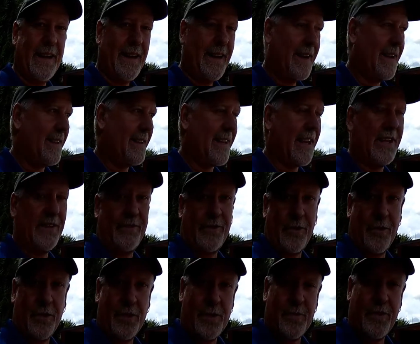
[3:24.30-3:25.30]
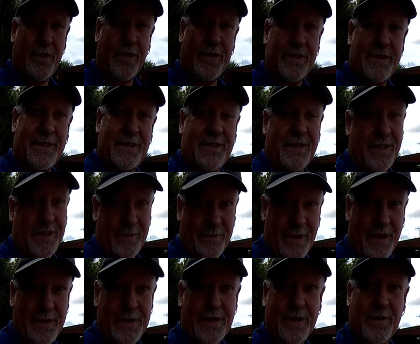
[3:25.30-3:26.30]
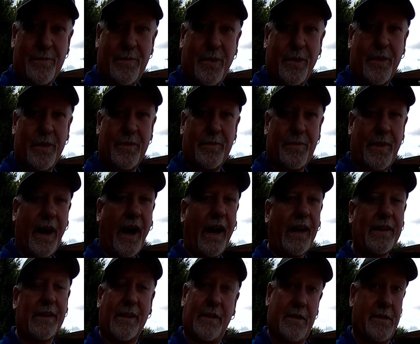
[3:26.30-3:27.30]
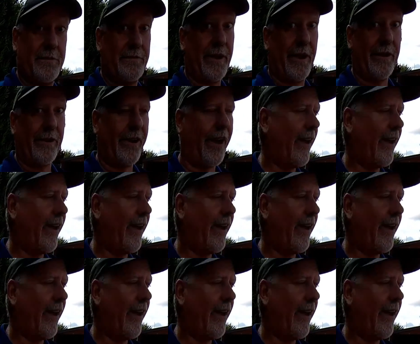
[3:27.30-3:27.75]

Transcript: That of course brings us to the most important part, the boat.